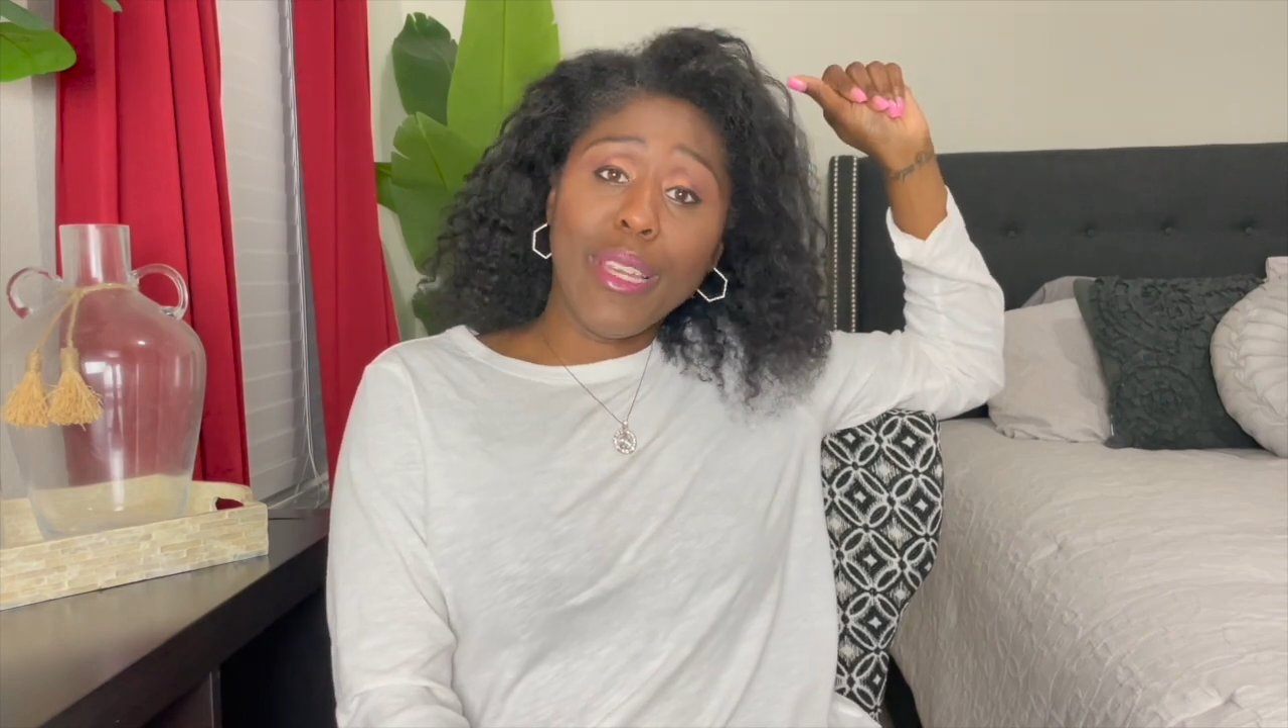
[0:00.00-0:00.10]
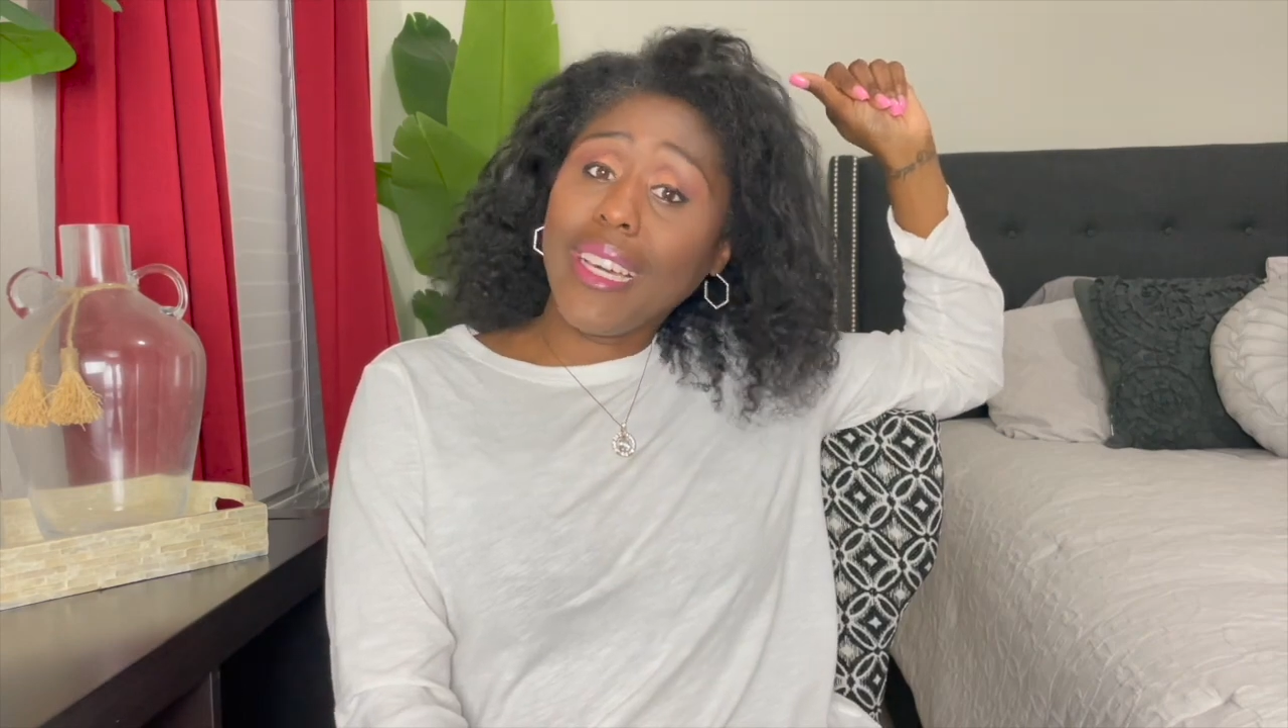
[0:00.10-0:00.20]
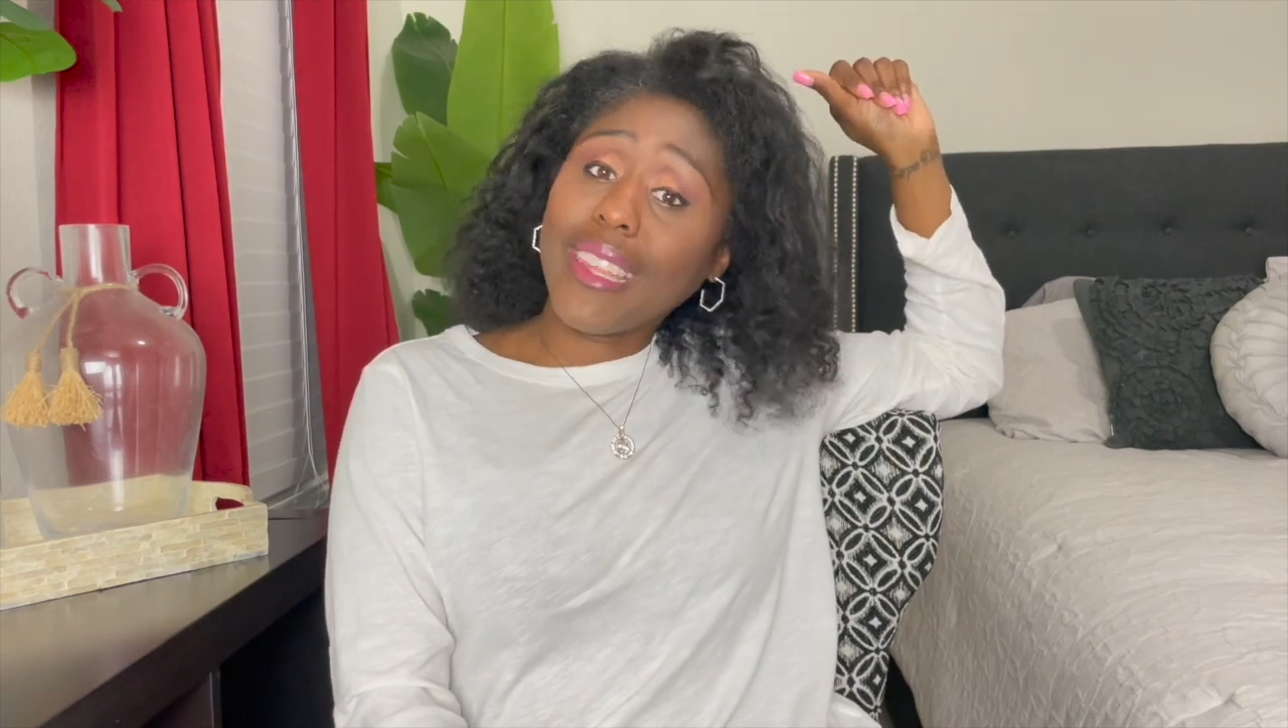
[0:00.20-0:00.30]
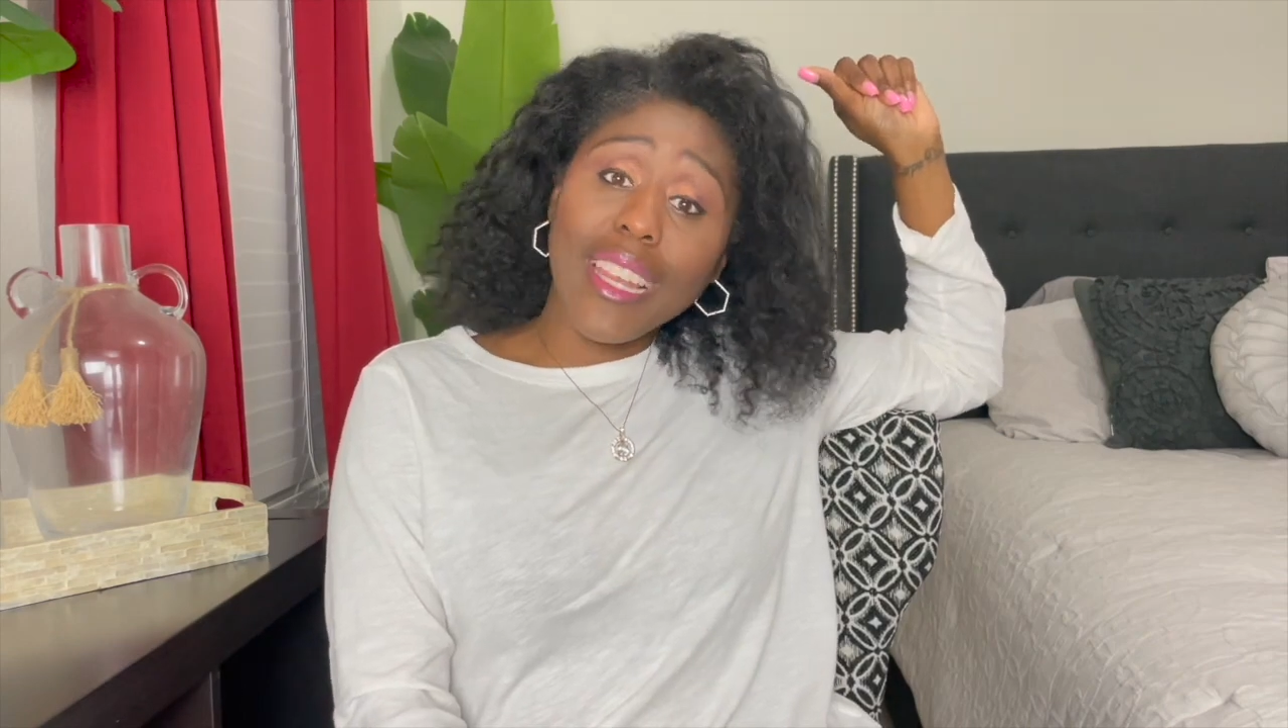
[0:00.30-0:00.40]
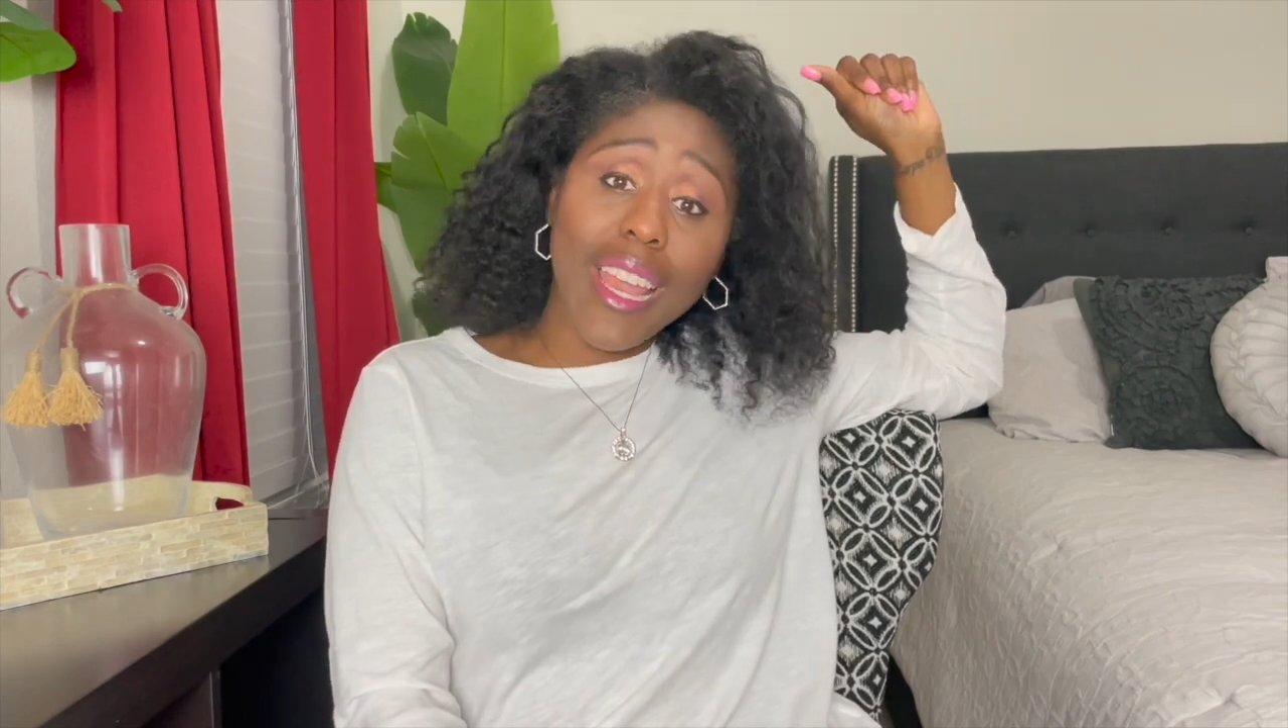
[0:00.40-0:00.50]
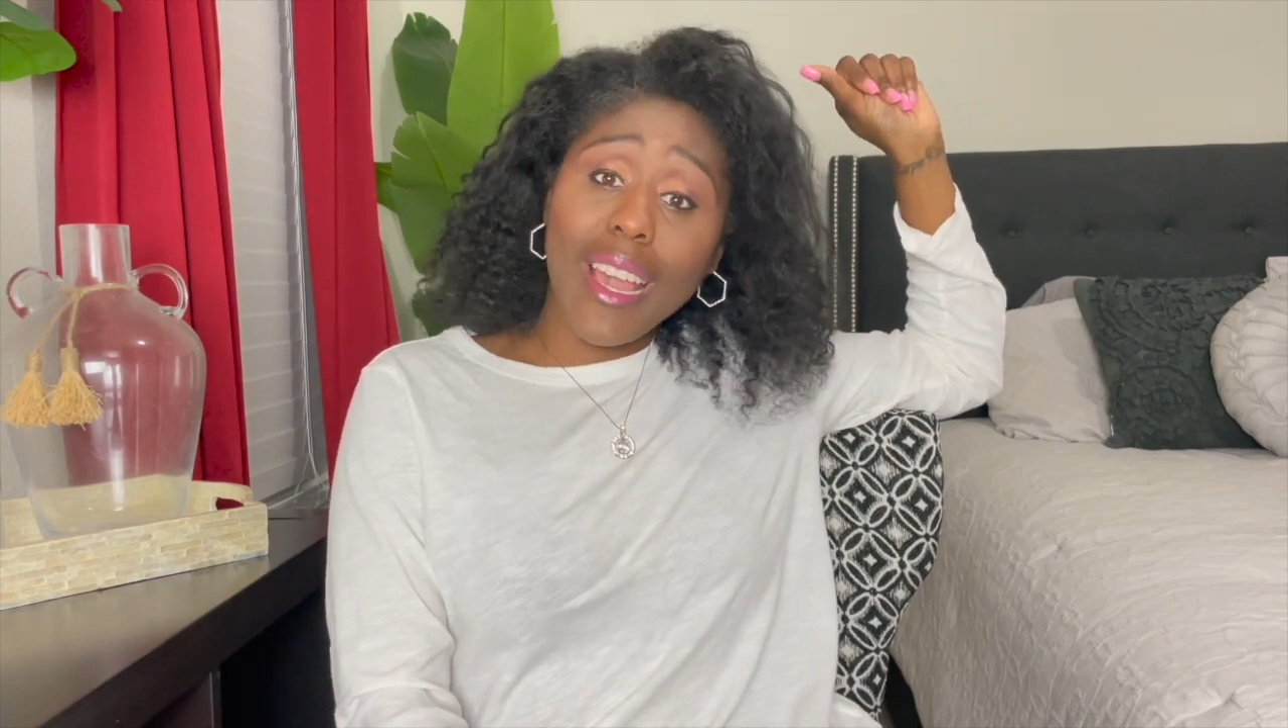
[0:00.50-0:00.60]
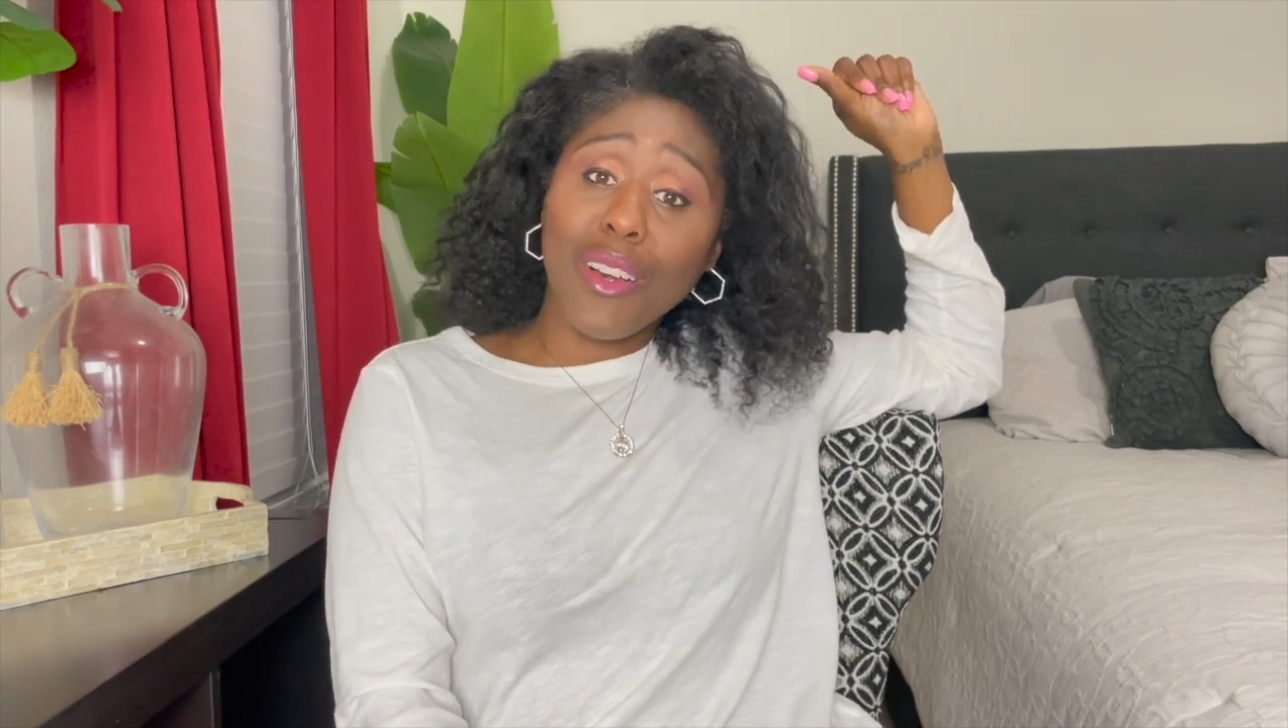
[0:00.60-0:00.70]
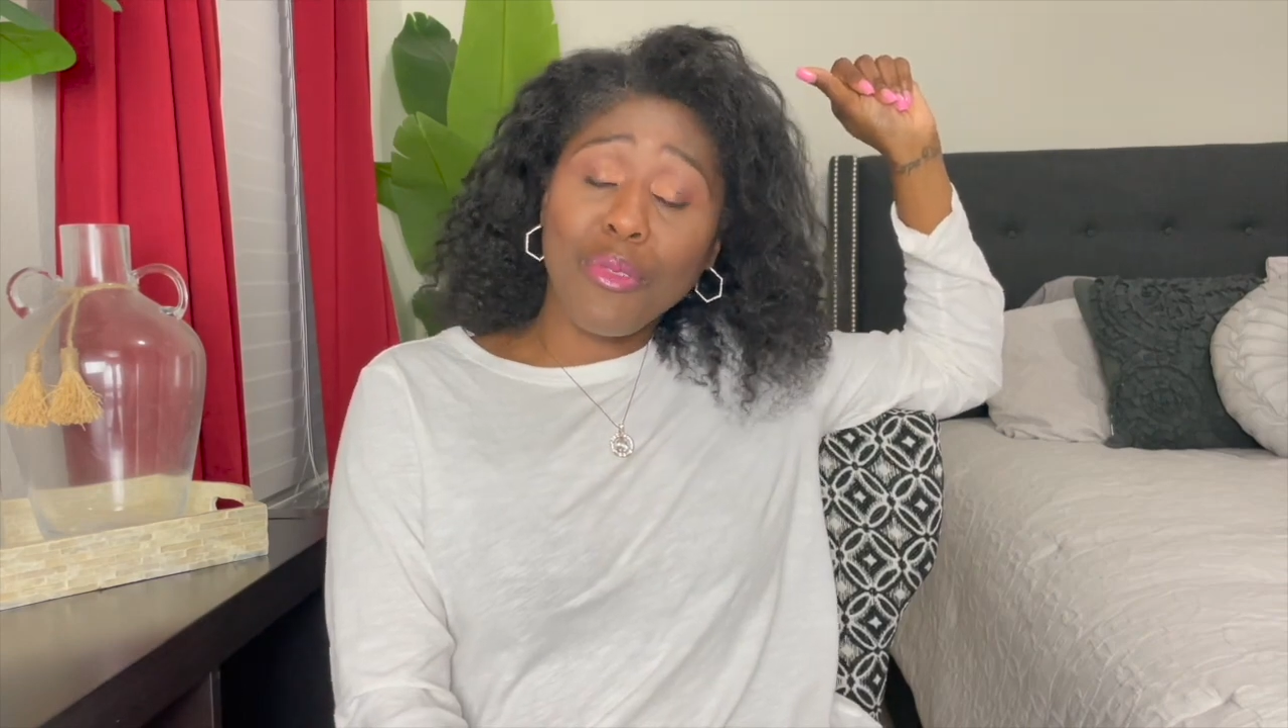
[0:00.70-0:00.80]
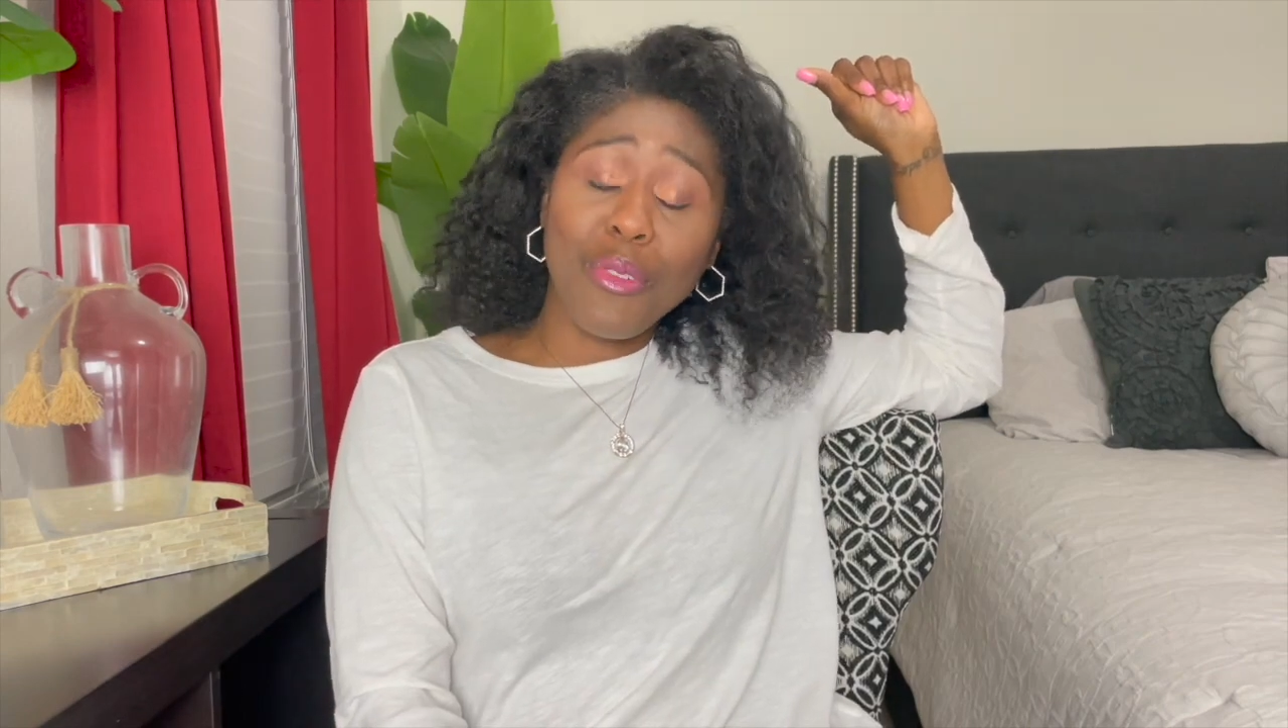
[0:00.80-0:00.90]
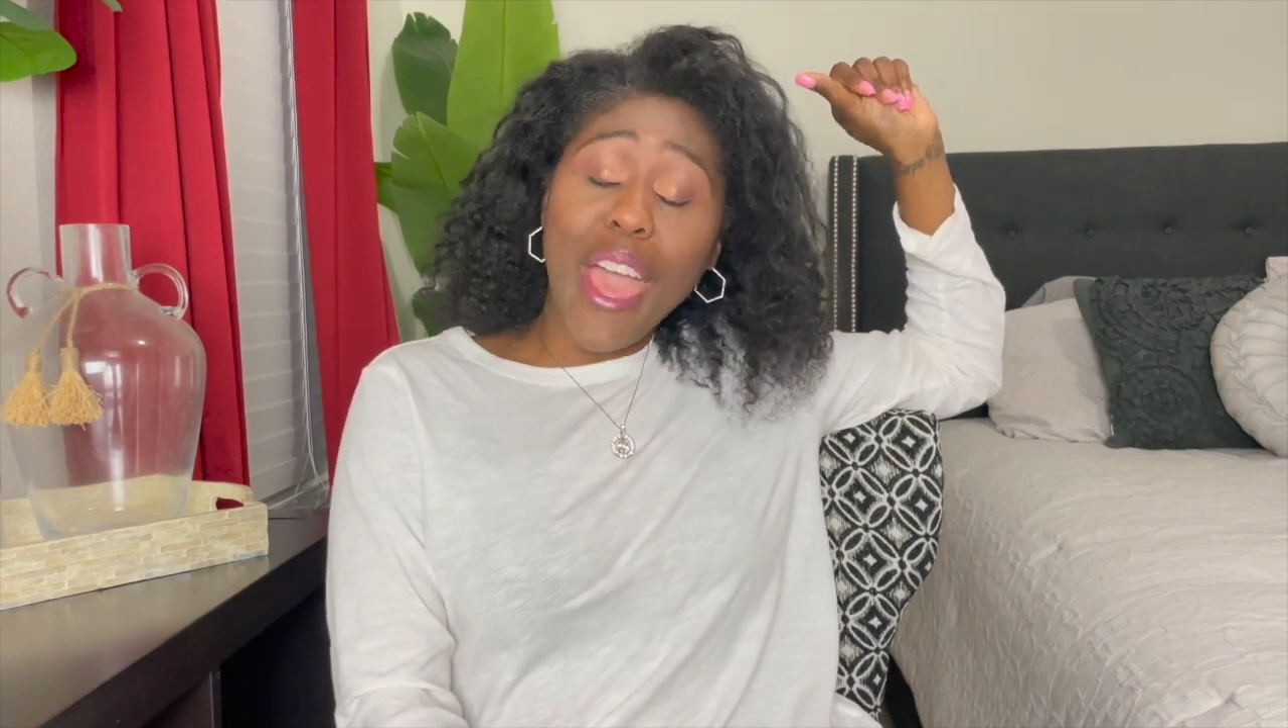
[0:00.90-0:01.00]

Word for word: nothing now.